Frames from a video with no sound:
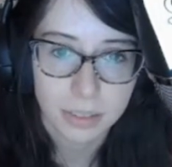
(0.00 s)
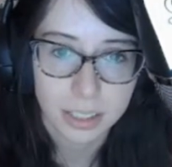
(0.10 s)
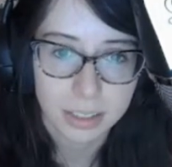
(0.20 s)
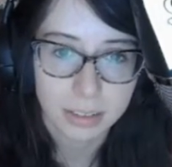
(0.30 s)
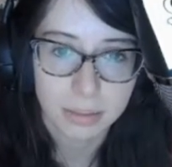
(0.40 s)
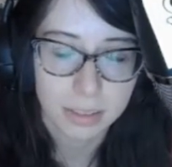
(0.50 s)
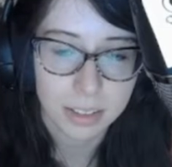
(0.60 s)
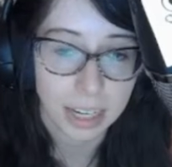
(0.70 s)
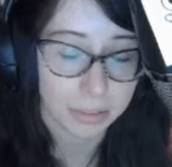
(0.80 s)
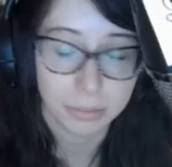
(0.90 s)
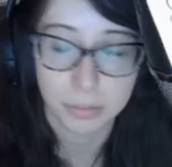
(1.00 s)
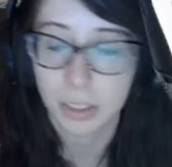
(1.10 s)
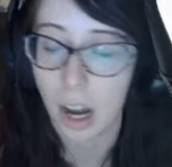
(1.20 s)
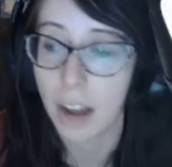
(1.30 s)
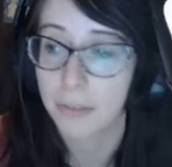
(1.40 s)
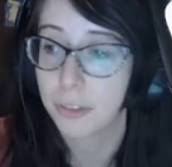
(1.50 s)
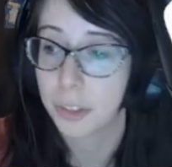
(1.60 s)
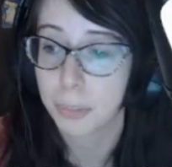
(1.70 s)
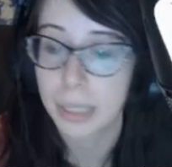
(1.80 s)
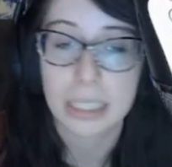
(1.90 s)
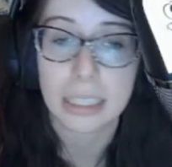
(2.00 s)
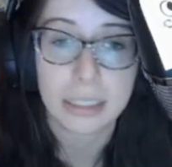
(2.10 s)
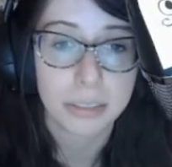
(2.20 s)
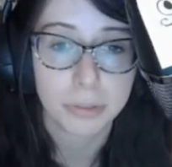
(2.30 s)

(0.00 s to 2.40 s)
Because, yeah, God forbid